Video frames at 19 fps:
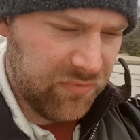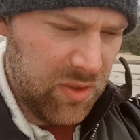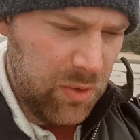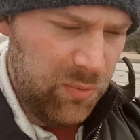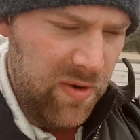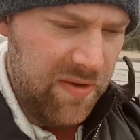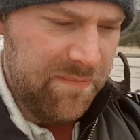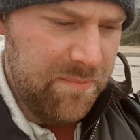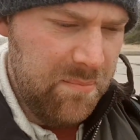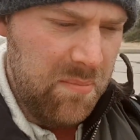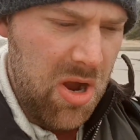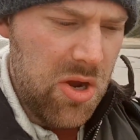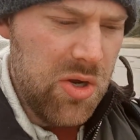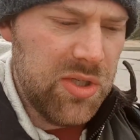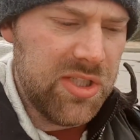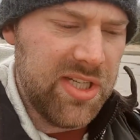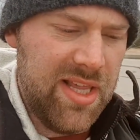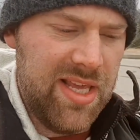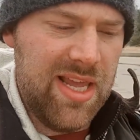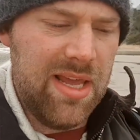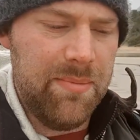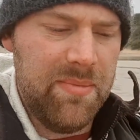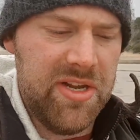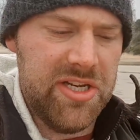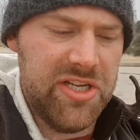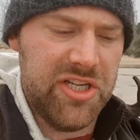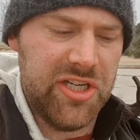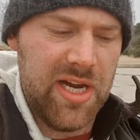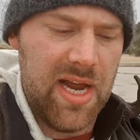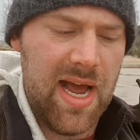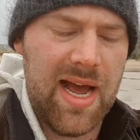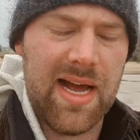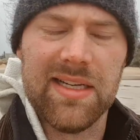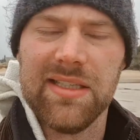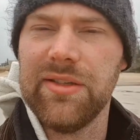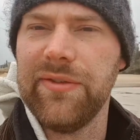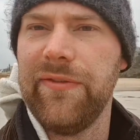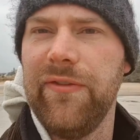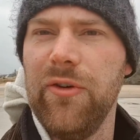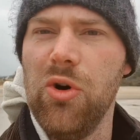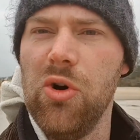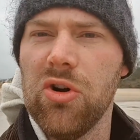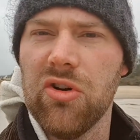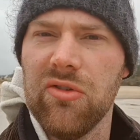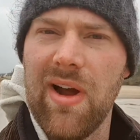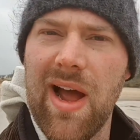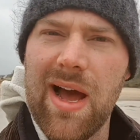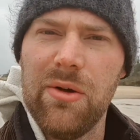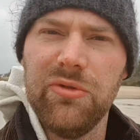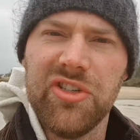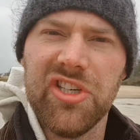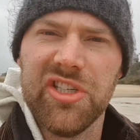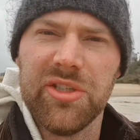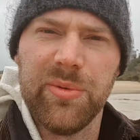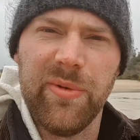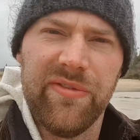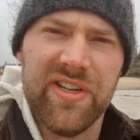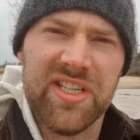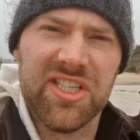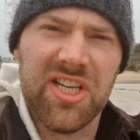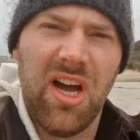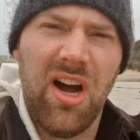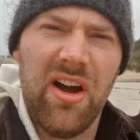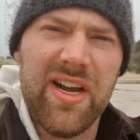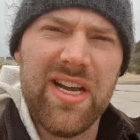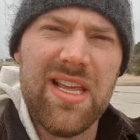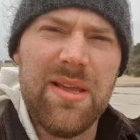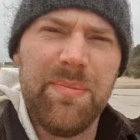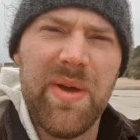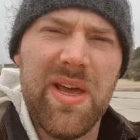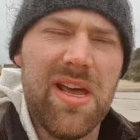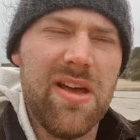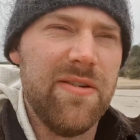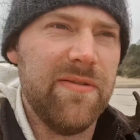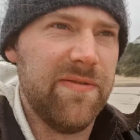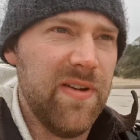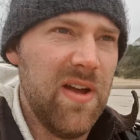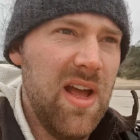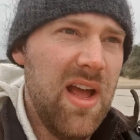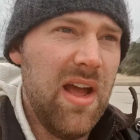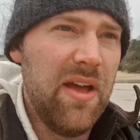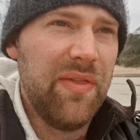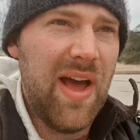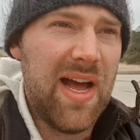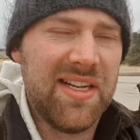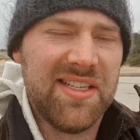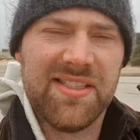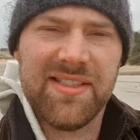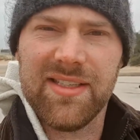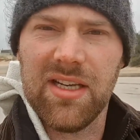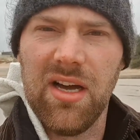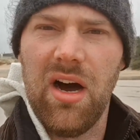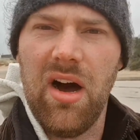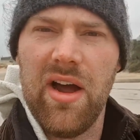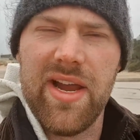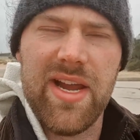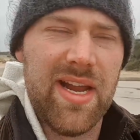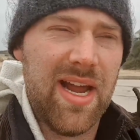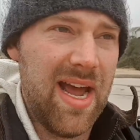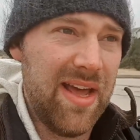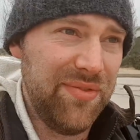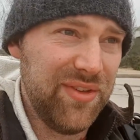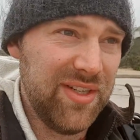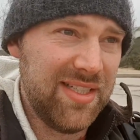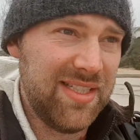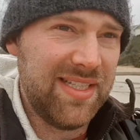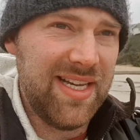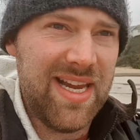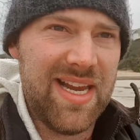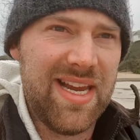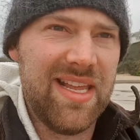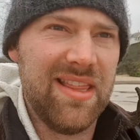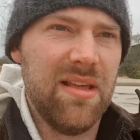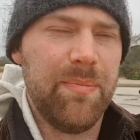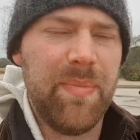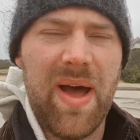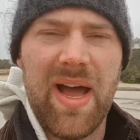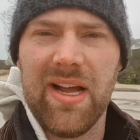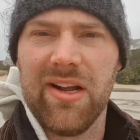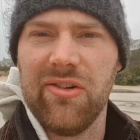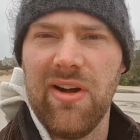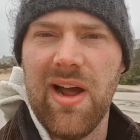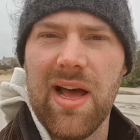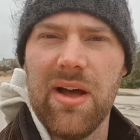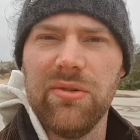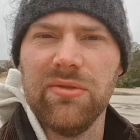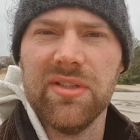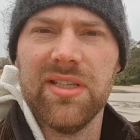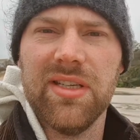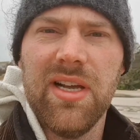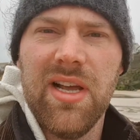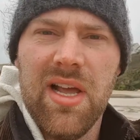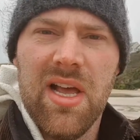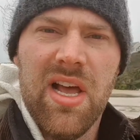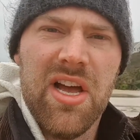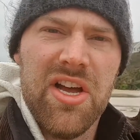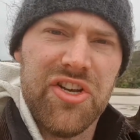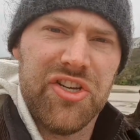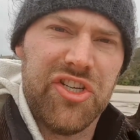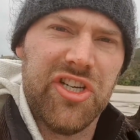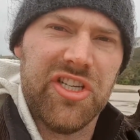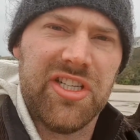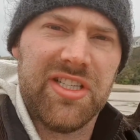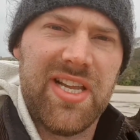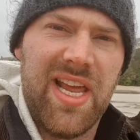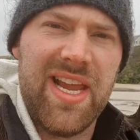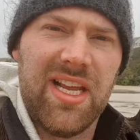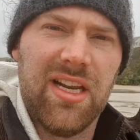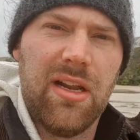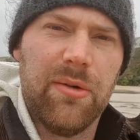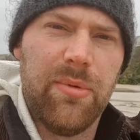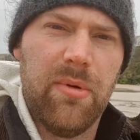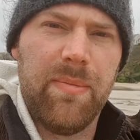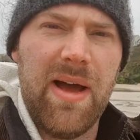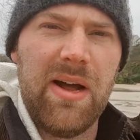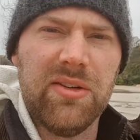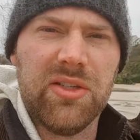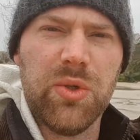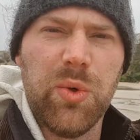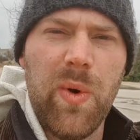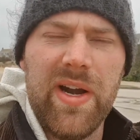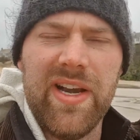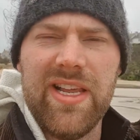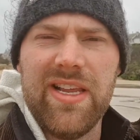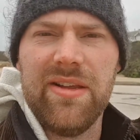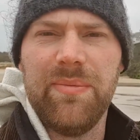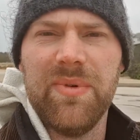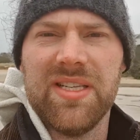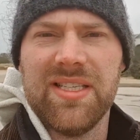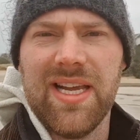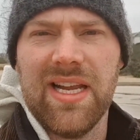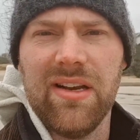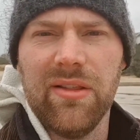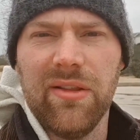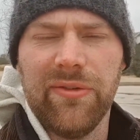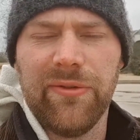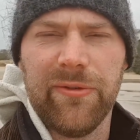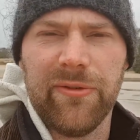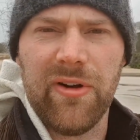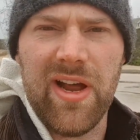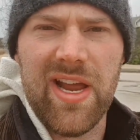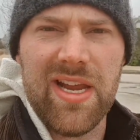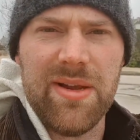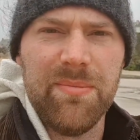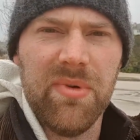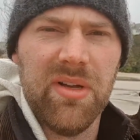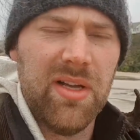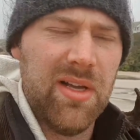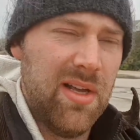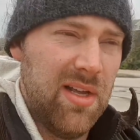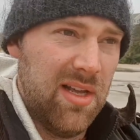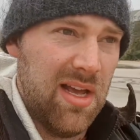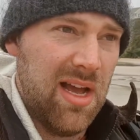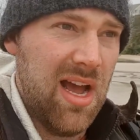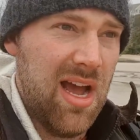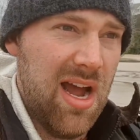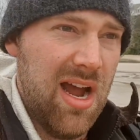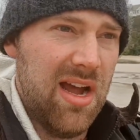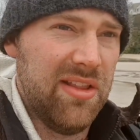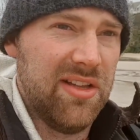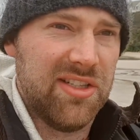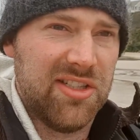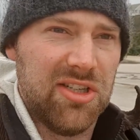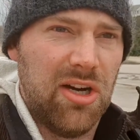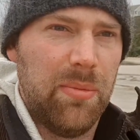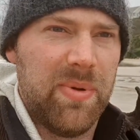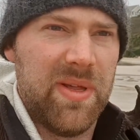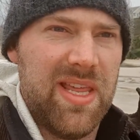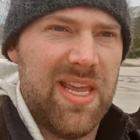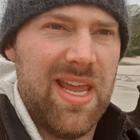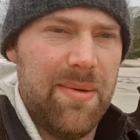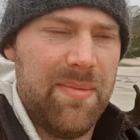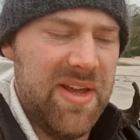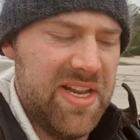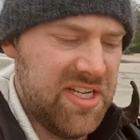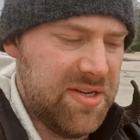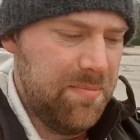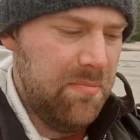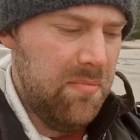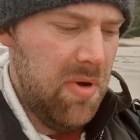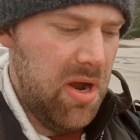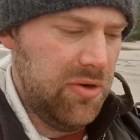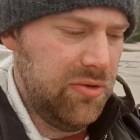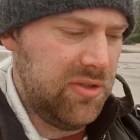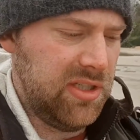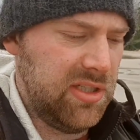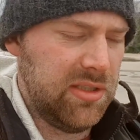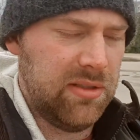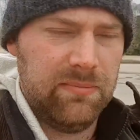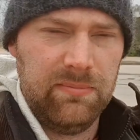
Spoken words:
with most of the image as foreground, just with a tiny bit of that sky and the sea in the background, just taking up about 20% of the frame at the top of the image. Most